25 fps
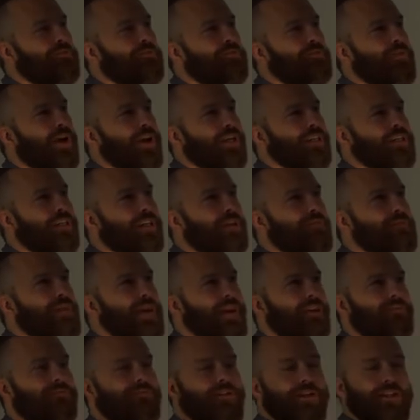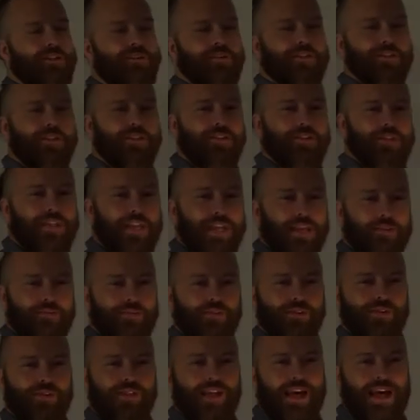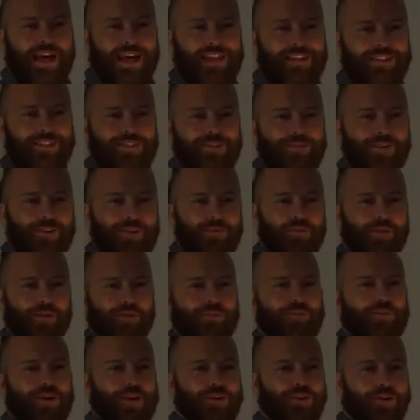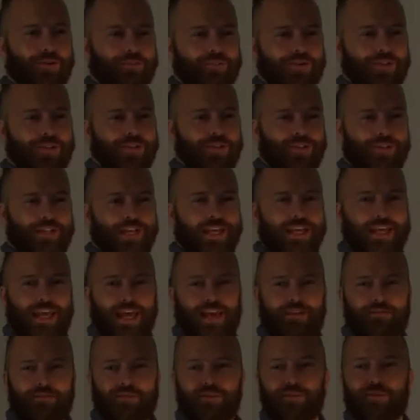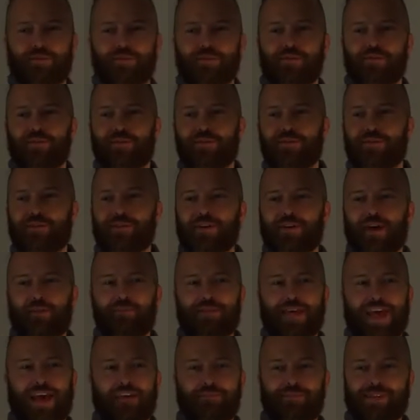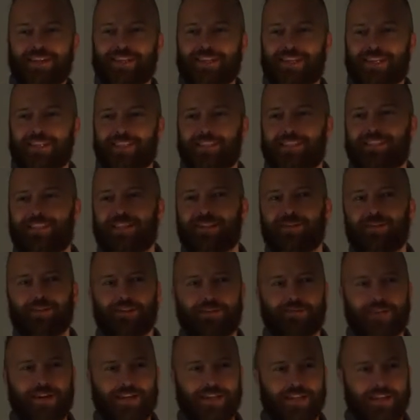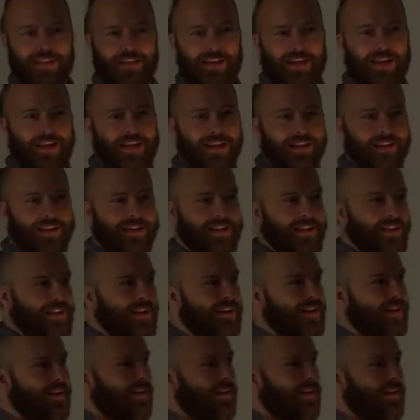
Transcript: to actually make features stable and suitable for adoption, they have to they have been tested already, and uh,